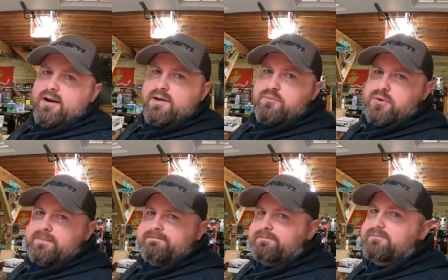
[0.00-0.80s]
or not,
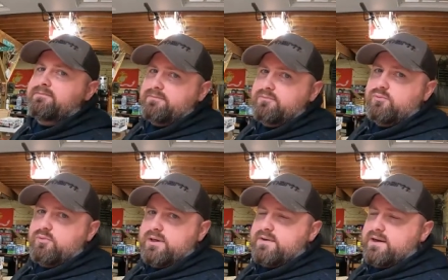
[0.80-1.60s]
but
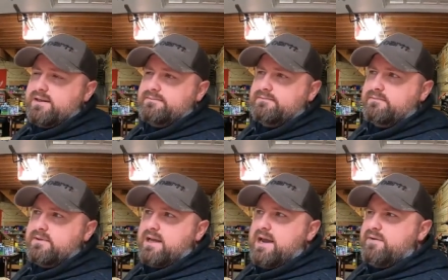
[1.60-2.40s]
we've uh,
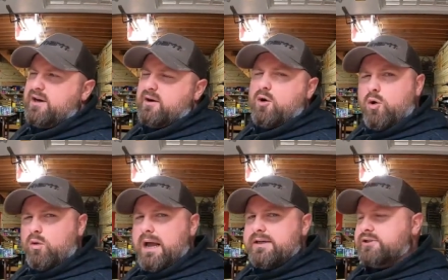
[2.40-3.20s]
haven't done a
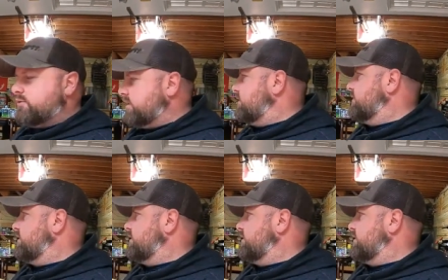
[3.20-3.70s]
whole lot to it,